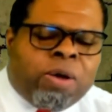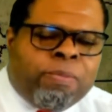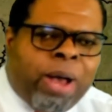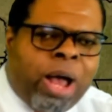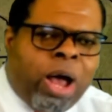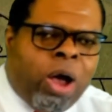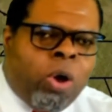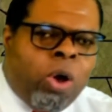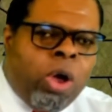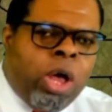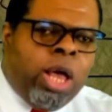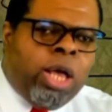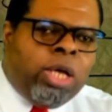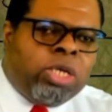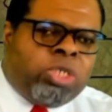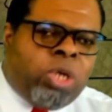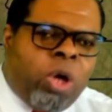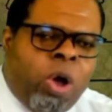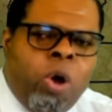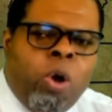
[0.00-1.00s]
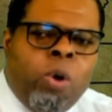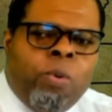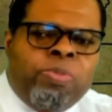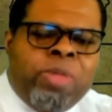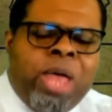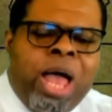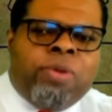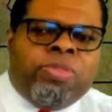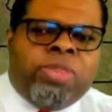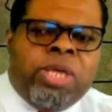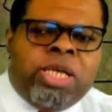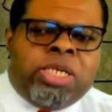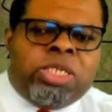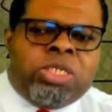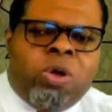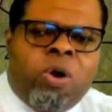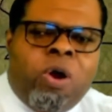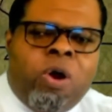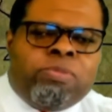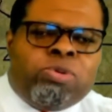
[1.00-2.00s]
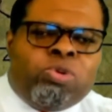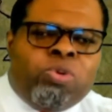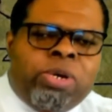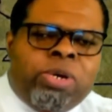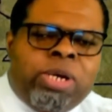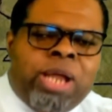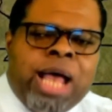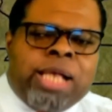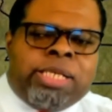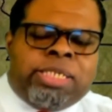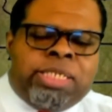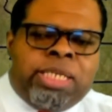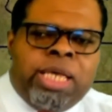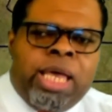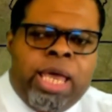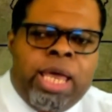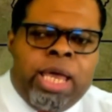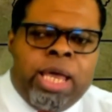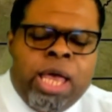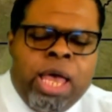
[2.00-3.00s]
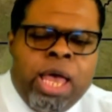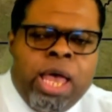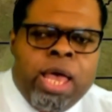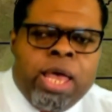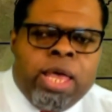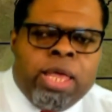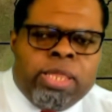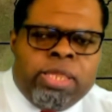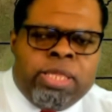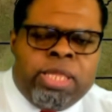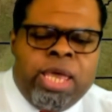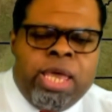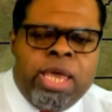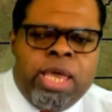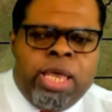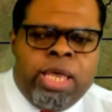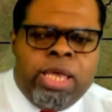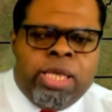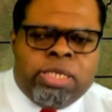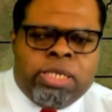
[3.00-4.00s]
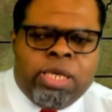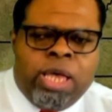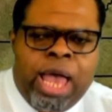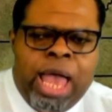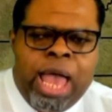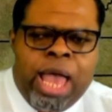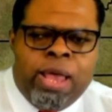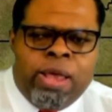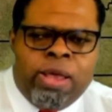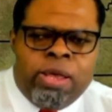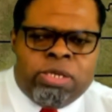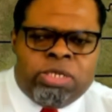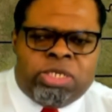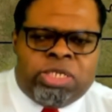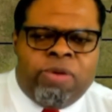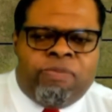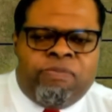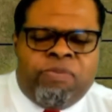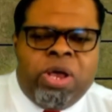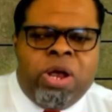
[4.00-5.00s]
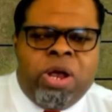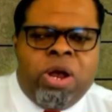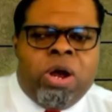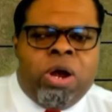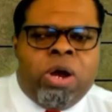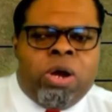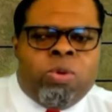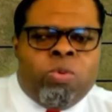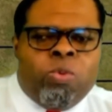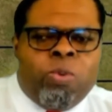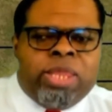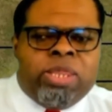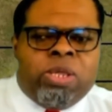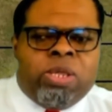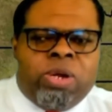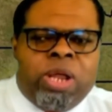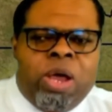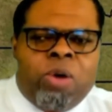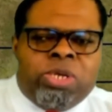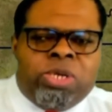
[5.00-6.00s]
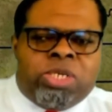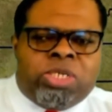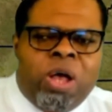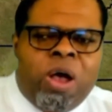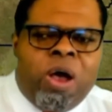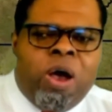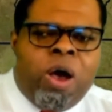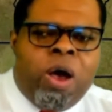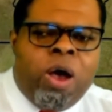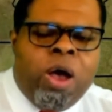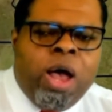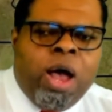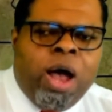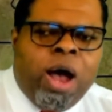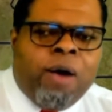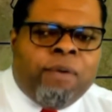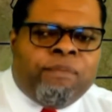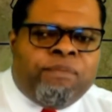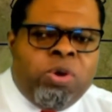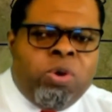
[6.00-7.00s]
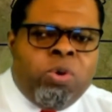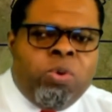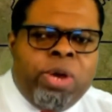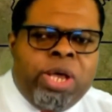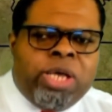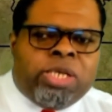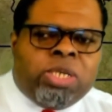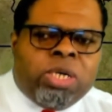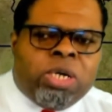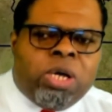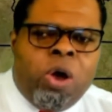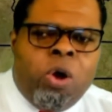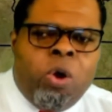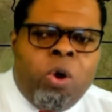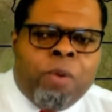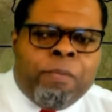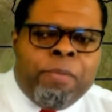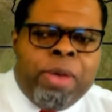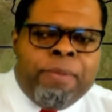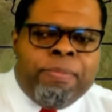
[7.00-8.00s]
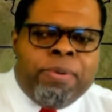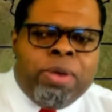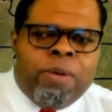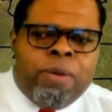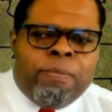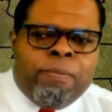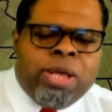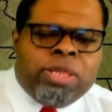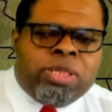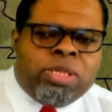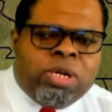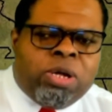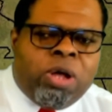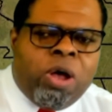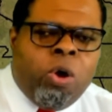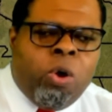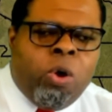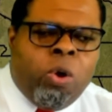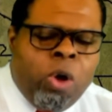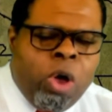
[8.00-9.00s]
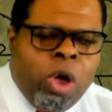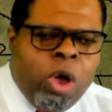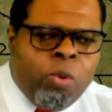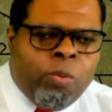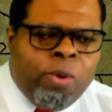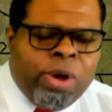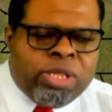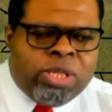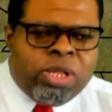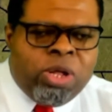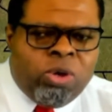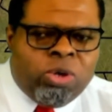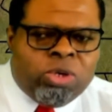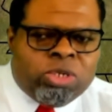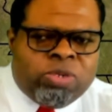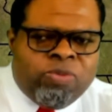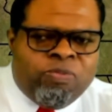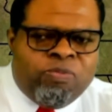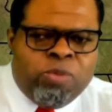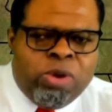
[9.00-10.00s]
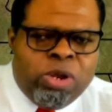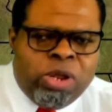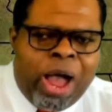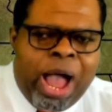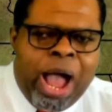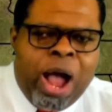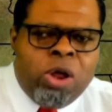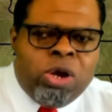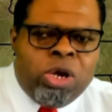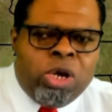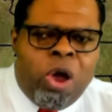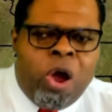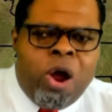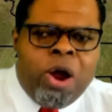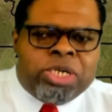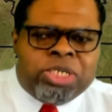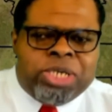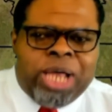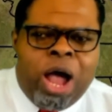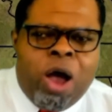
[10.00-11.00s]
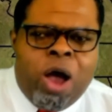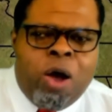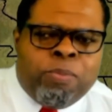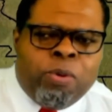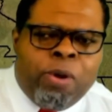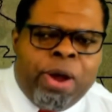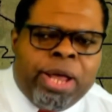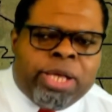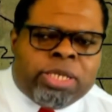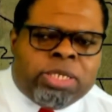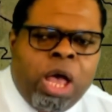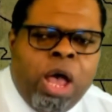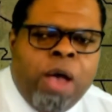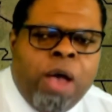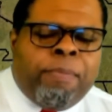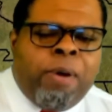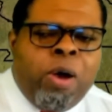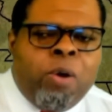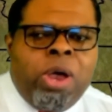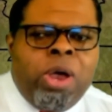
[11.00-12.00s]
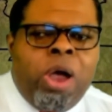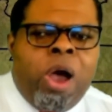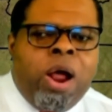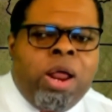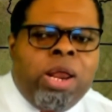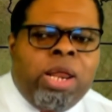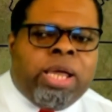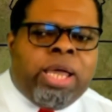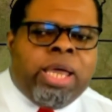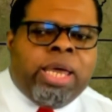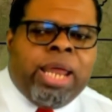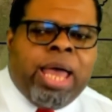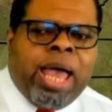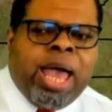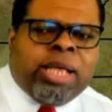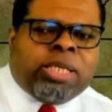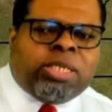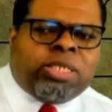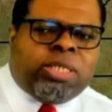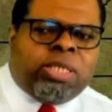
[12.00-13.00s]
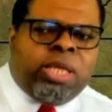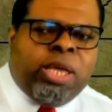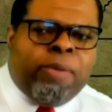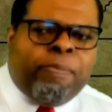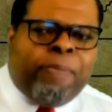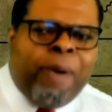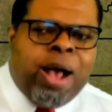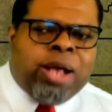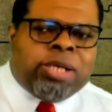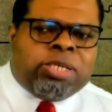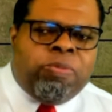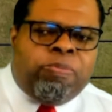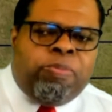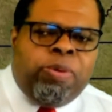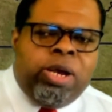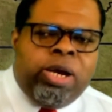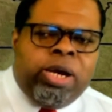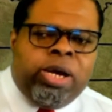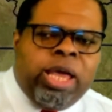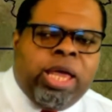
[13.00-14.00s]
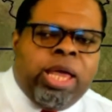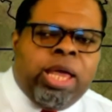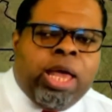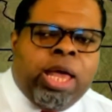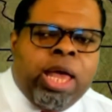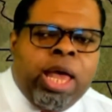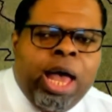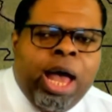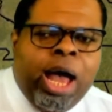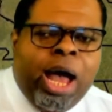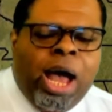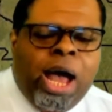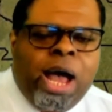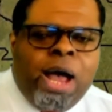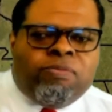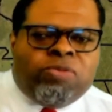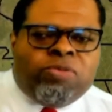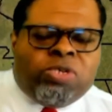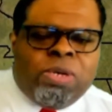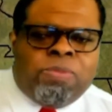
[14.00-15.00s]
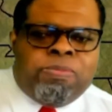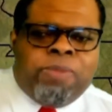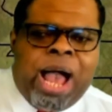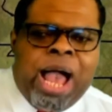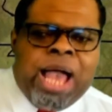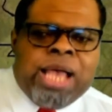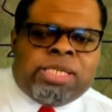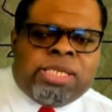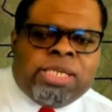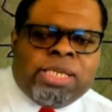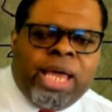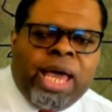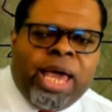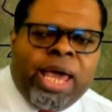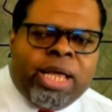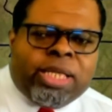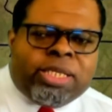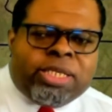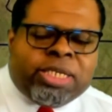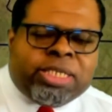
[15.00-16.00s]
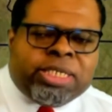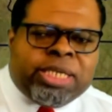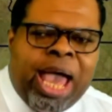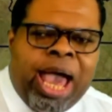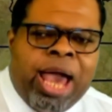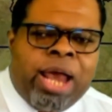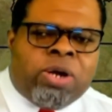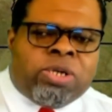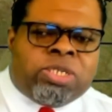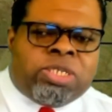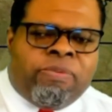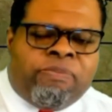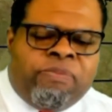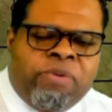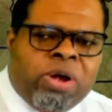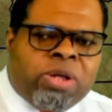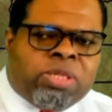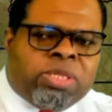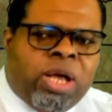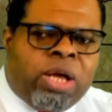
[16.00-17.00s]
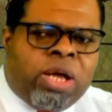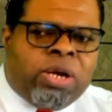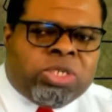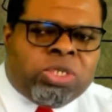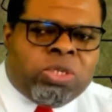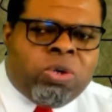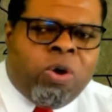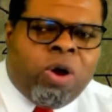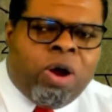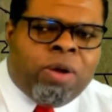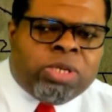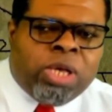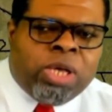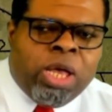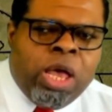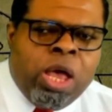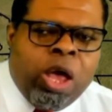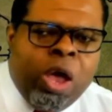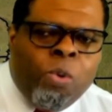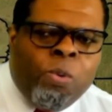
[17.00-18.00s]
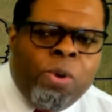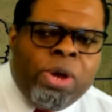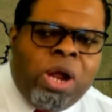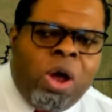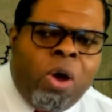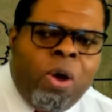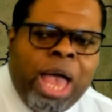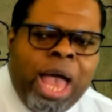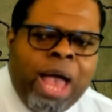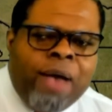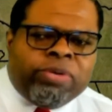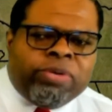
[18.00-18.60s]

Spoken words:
about. So now these storms, we're not seeing the severe weather that we saw a few weeks ago or maybe a month ago with those large outbreaks, but we are looking at the possibility of some isolated to scattered severe thunderstorms. We don't have